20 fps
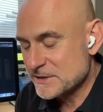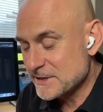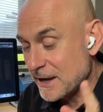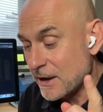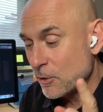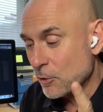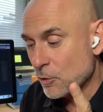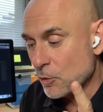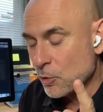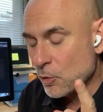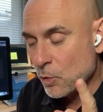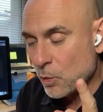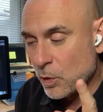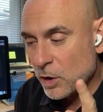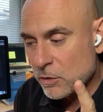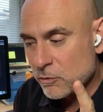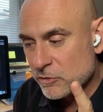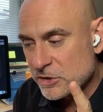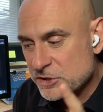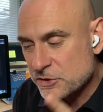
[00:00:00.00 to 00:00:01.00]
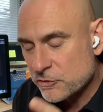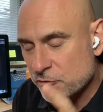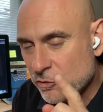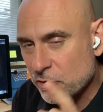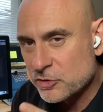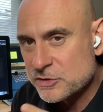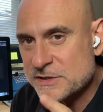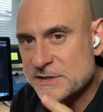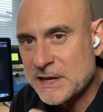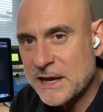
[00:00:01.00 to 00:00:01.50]
Now, what Richard
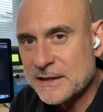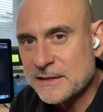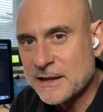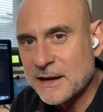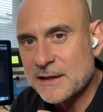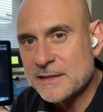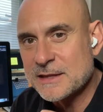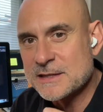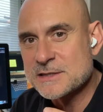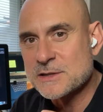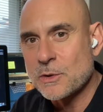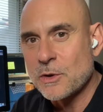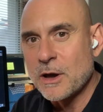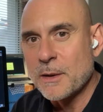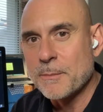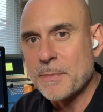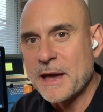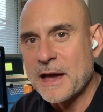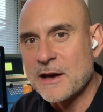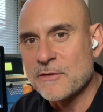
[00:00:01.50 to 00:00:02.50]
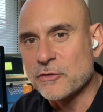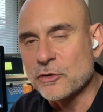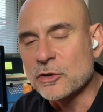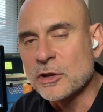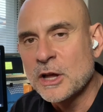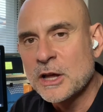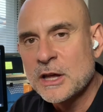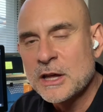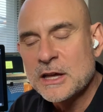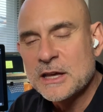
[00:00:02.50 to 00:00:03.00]
Rohr is saying that I think is quite powerful
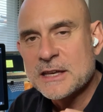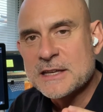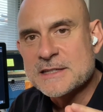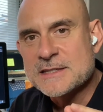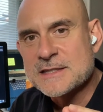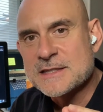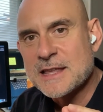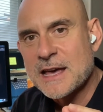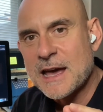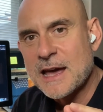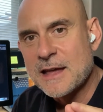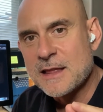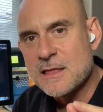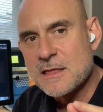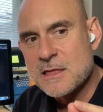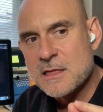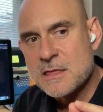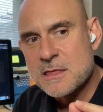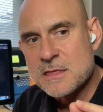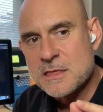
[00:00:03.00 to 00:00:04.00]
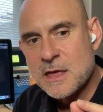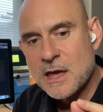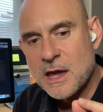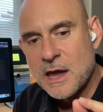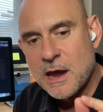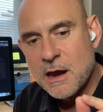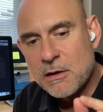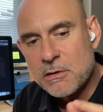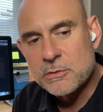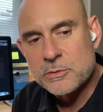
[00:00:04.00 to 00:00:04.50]
is that the
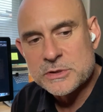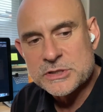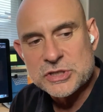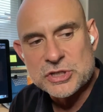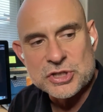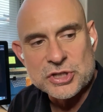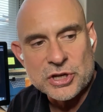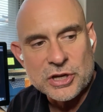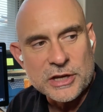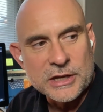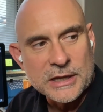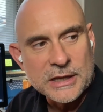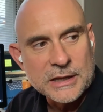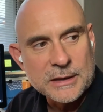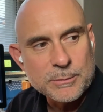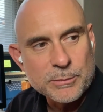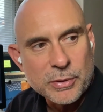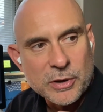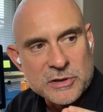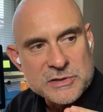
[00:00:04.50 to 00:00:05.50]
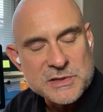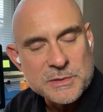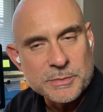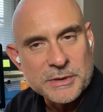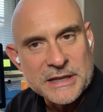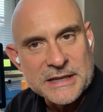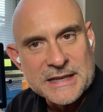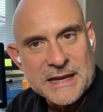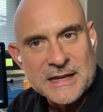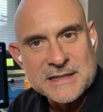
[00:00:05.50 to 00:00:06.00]
heroine's journey
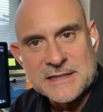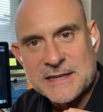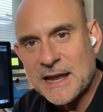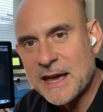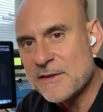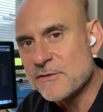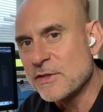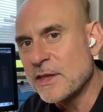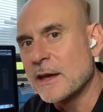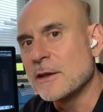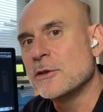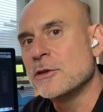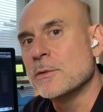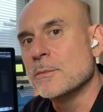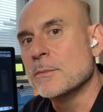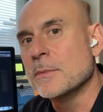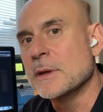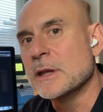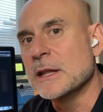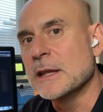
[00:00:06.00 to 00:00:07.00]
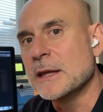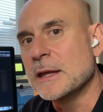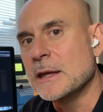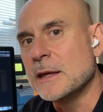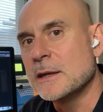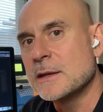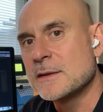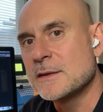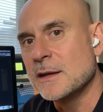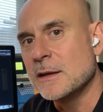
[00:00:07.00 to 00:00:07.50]
possibly doesn't have that
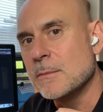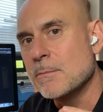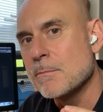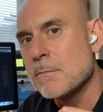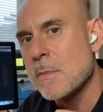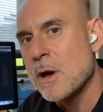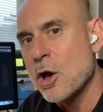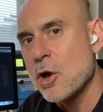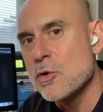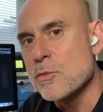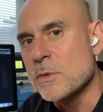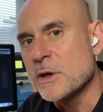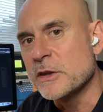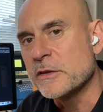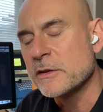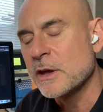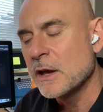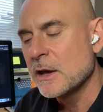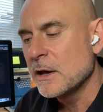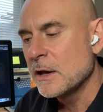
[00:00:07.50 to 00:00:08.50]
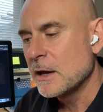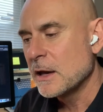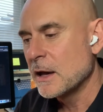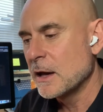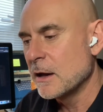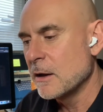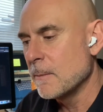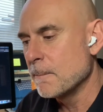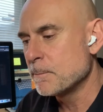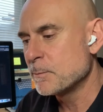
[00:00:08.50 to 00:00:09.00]
humility moment,
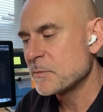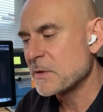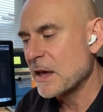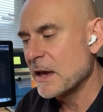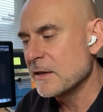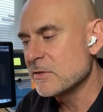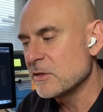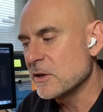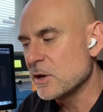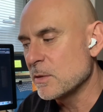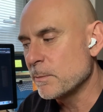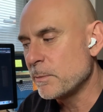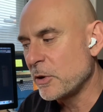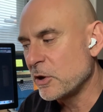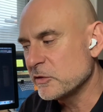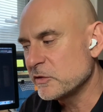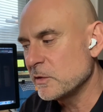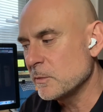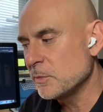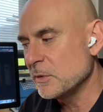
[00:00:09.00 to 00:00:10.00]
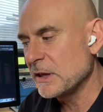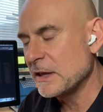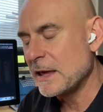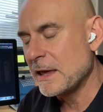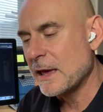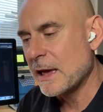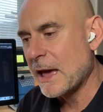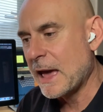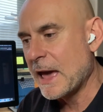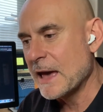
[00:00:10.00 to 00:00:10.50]
and that it
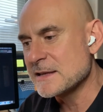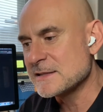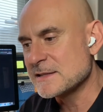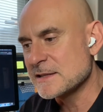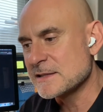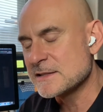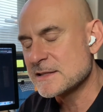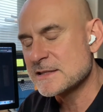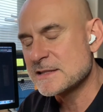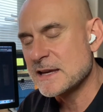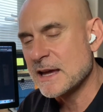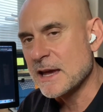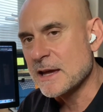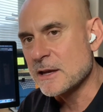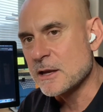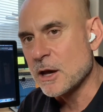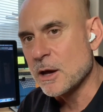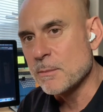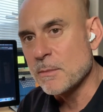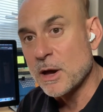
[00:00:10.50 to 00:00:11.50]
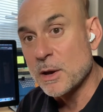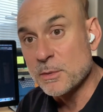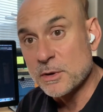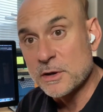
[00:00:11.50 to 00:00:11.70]
possibly has instead a moment